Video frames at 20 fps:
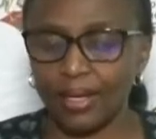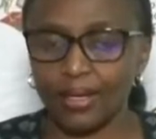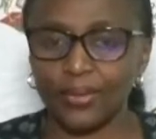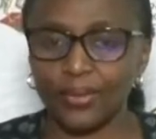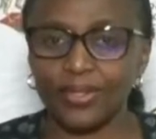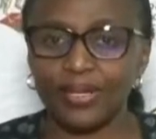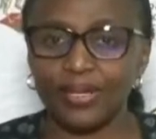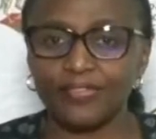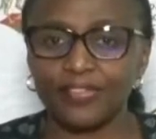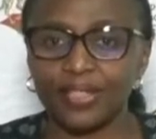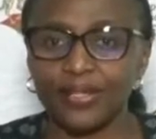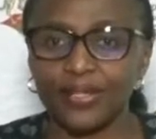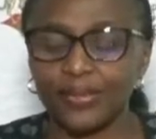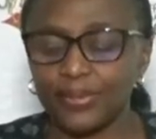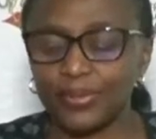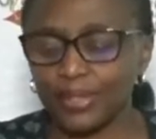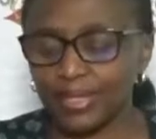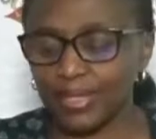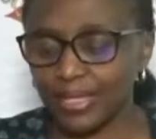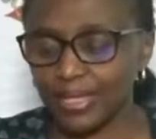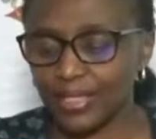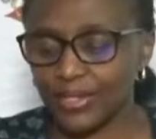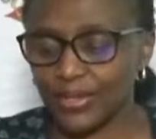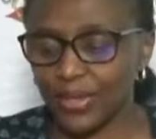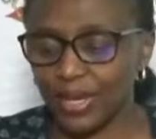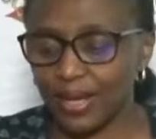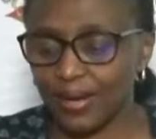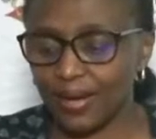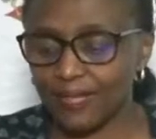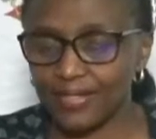Good afternoon, grade
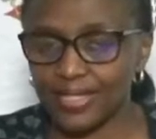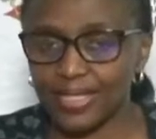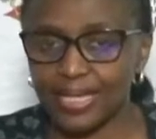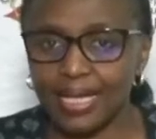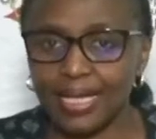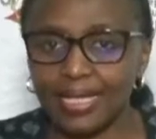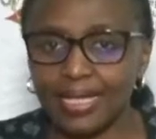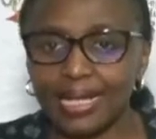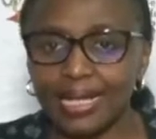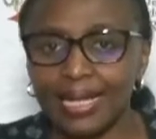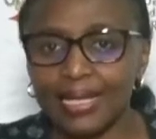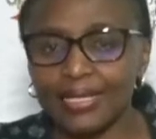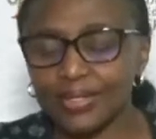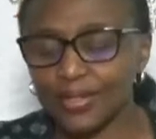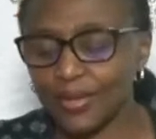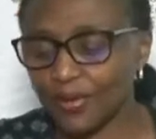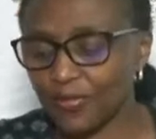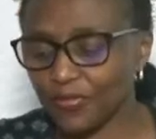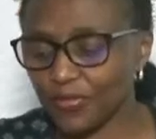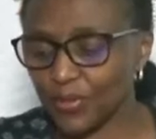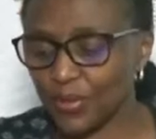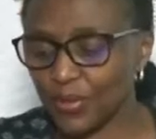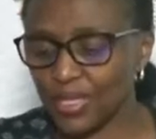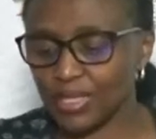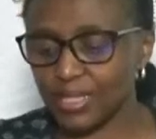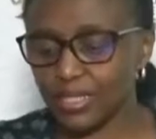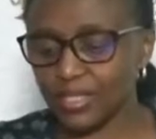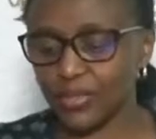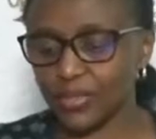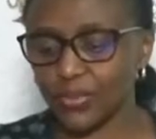12s, class of
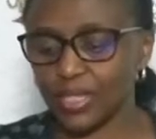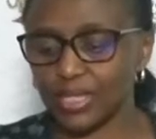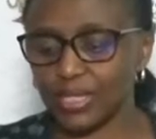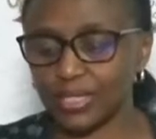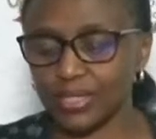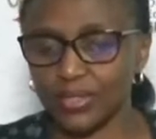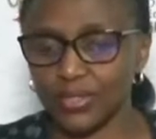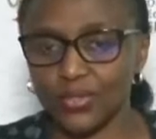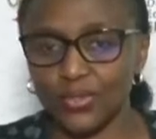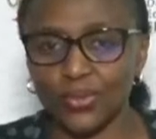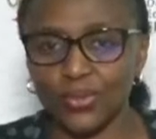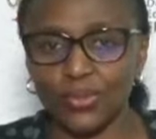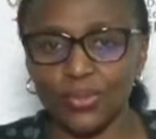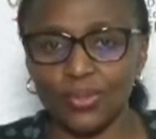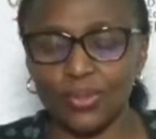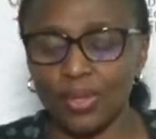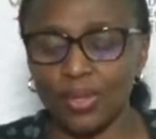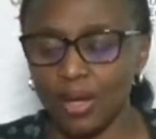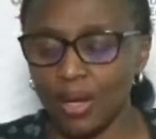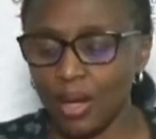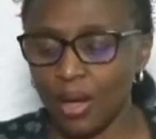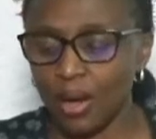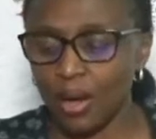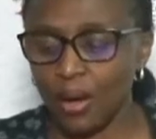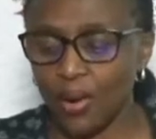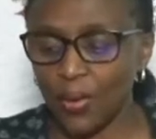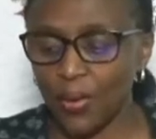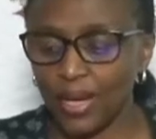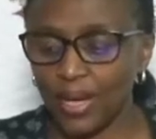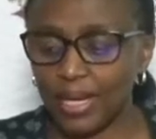2022.
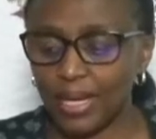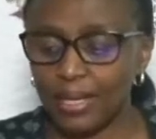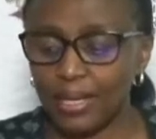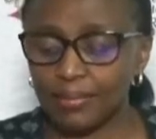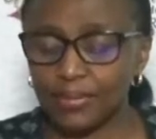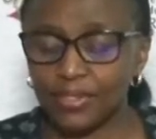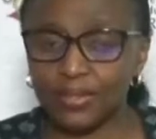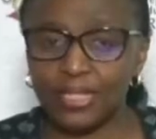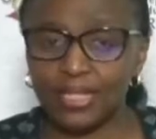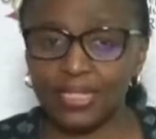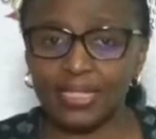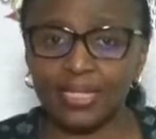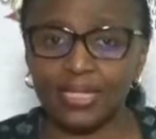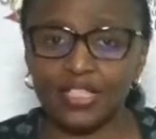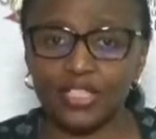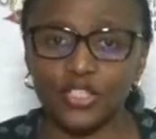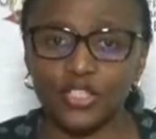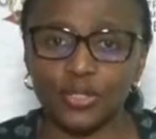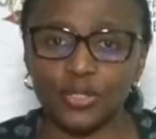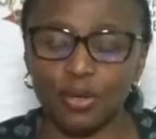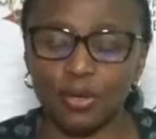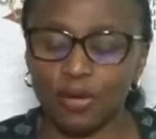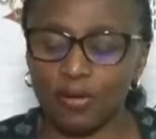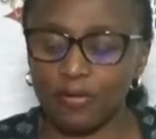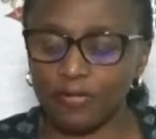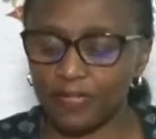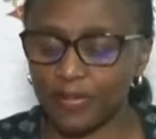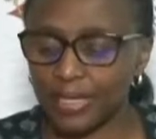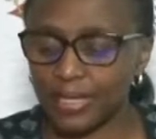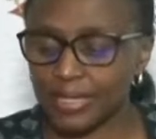Welcome to the section
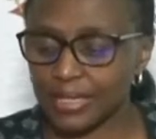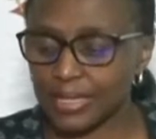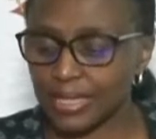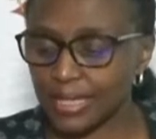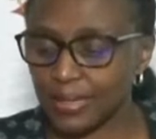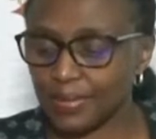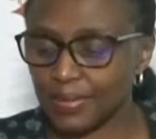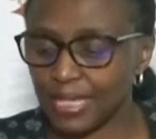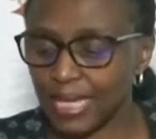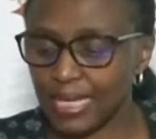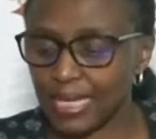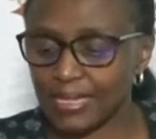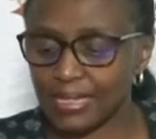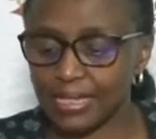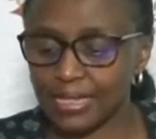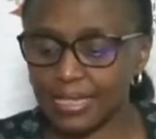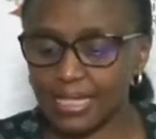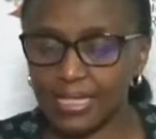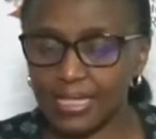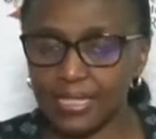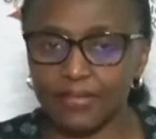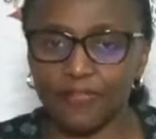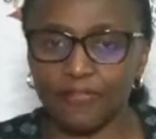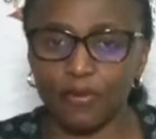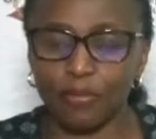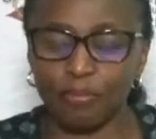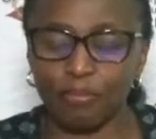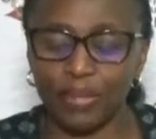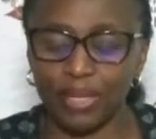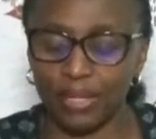of tips and tricks
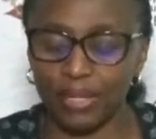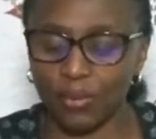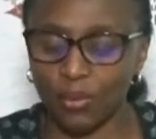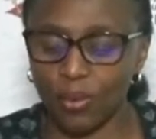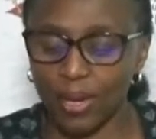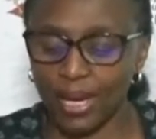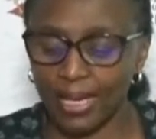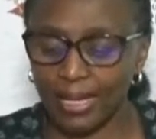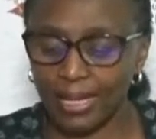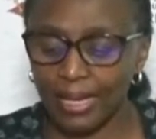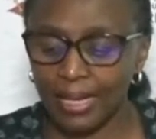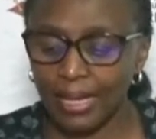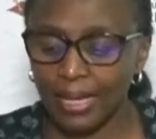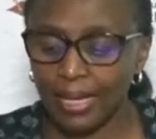for P1.